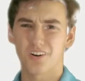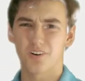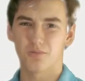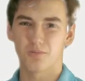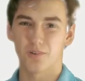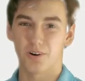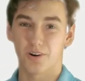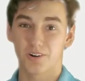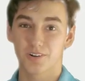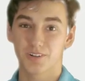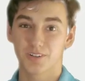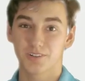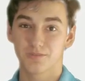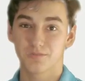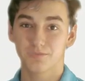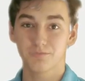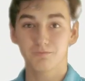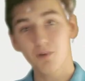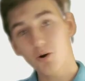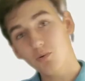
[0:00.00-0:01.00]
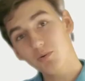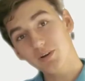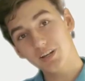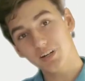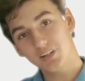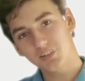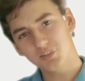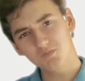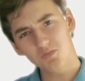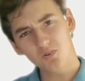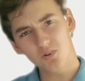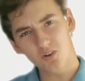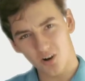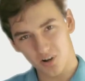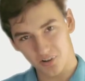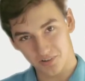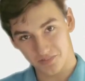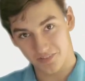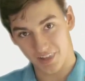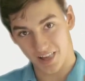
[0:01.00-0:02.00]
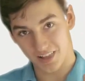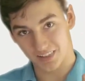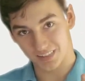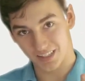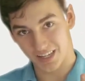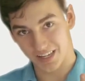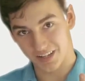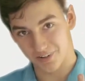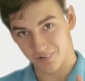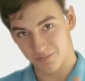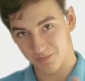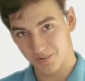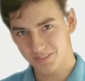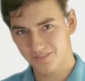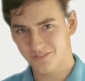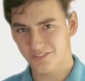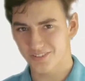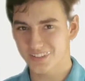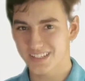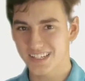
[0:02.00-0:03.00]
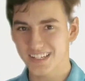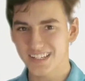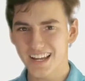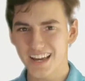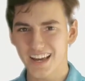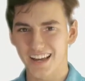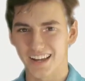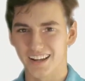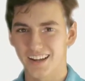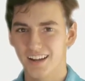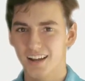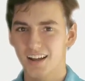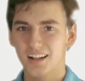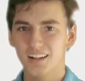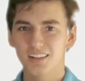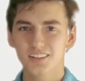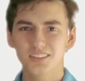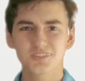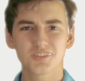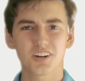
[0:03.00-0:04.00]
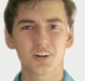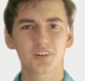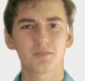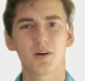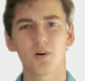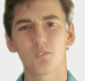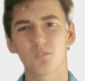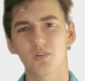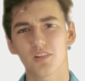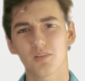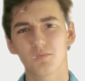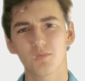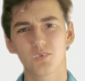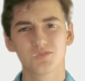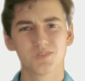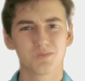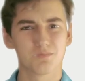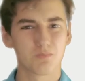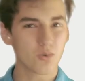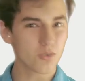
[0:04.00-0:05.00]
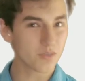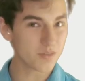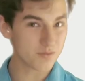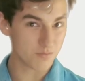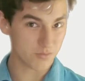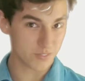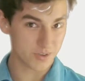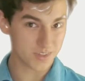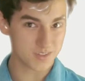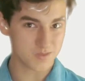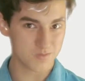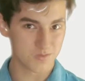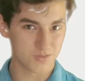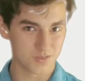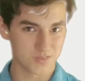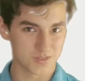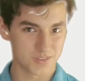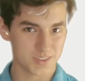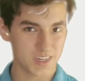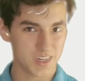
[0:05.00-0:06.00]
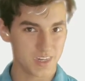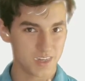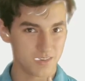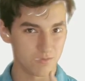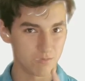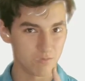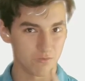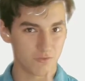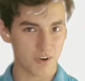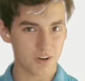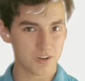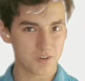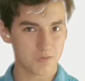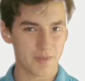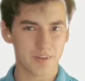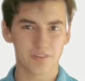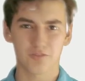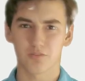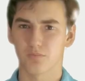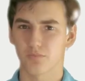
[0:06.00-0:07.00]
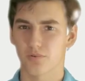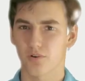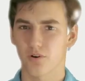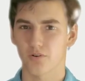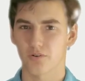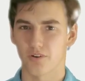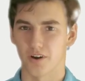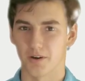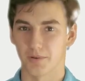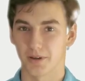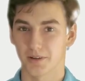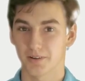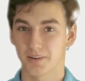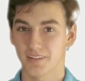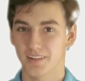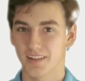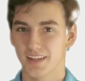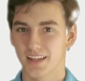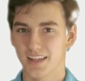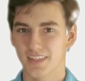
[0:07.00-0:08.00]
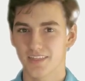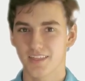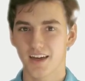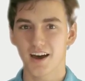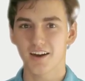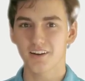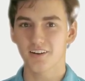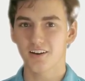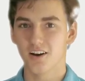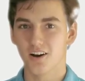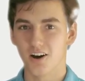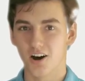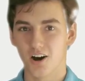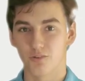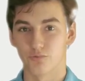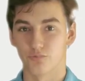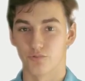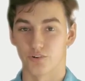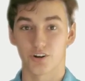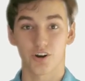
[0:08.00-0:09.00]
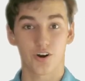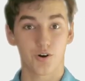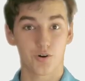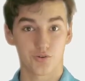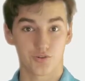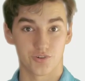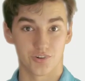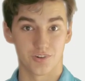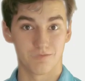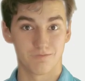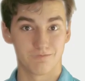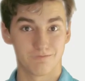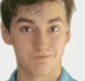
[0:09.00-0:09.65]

all work? Well, we can explore all of that later, but for today, let's talk about one of the most important principles in fundamental programming, that of recursion.